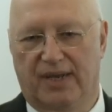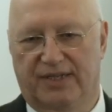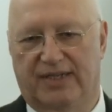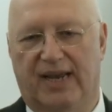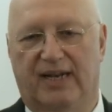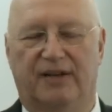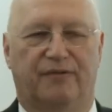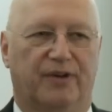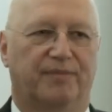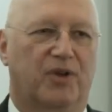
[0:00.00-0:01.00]
Sadly
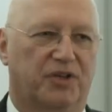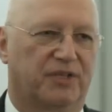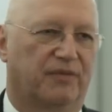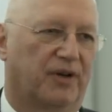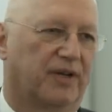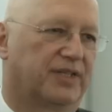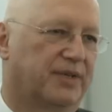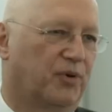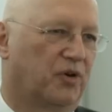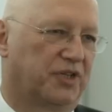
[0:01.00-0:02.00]
for Kosovo, it's
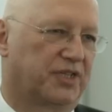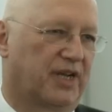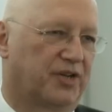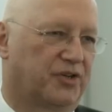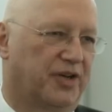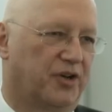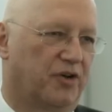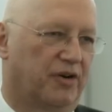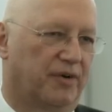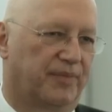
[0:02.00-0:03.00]
the poorest country in
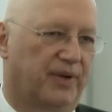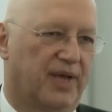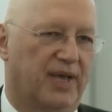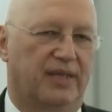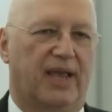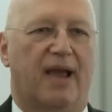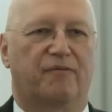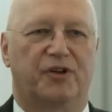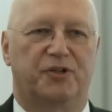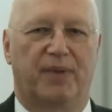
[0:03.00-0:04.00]
Europe. The
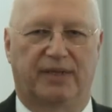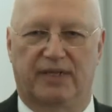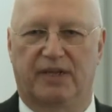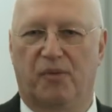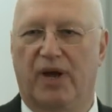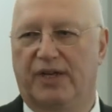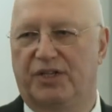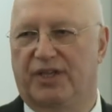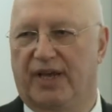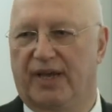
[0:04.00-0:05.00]
average monthly
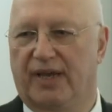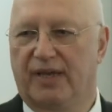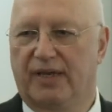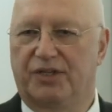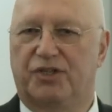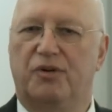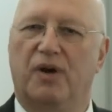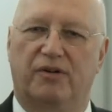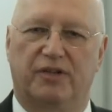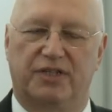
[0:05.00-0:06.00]
wage there is
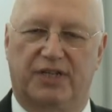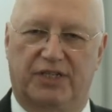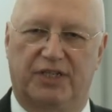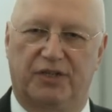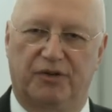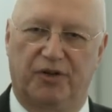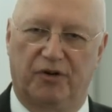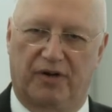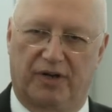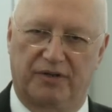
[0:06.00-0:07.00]
262
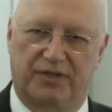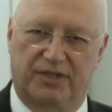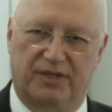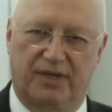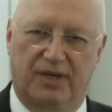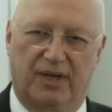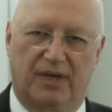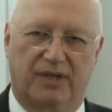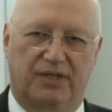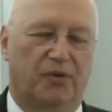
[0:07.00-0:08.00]

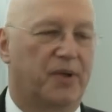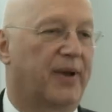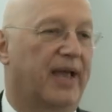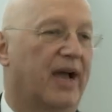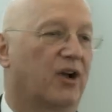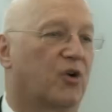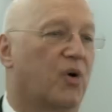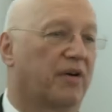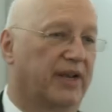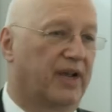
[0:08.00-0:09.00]
euros. So we pay our
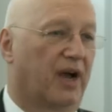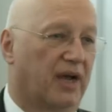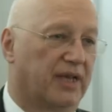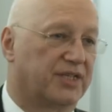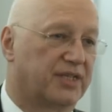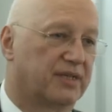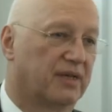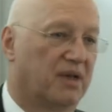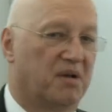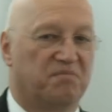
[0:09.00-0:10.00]
quarry guys
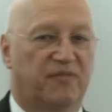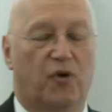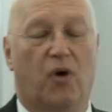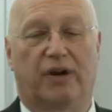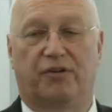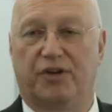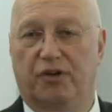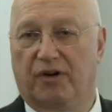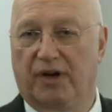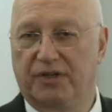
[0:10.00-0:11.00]
400
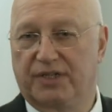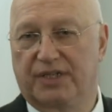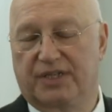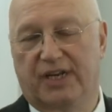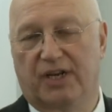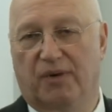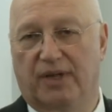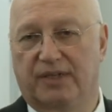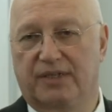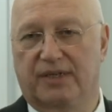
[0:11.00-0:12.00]
euros, the senior
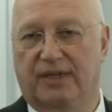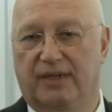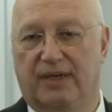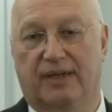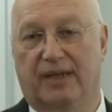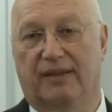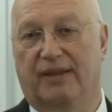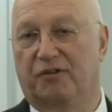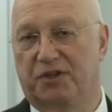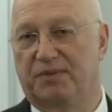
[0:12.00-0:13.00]
ones, and they
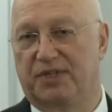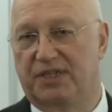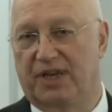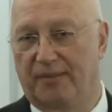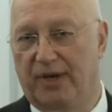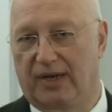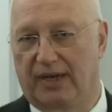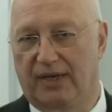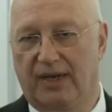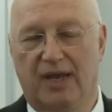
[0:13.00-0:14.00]
think Christmas has come
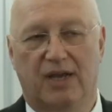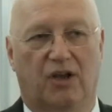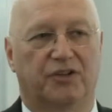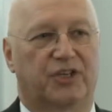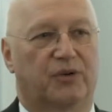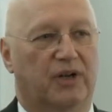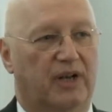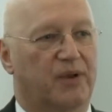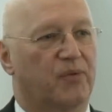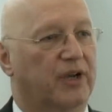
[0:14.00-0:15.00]
early.
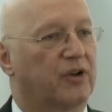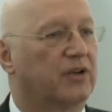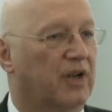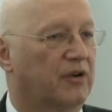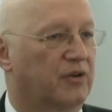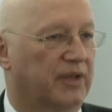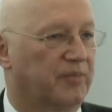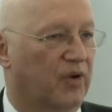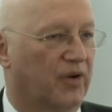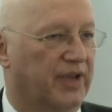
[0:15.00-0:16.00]
Consequently, we're good local
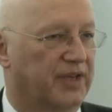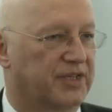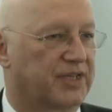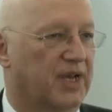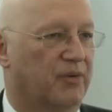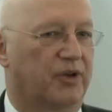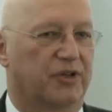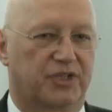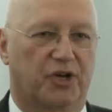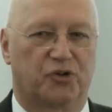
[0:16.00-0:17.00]
employers, we're
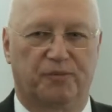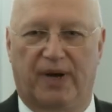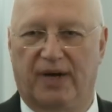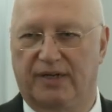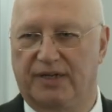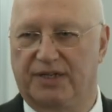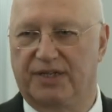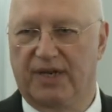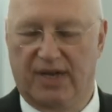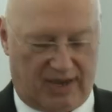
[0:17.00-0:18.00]
good social
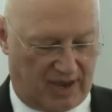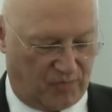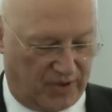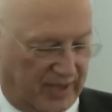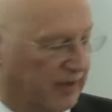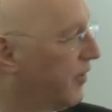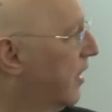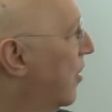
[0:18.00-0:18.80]
partners, and we're there for the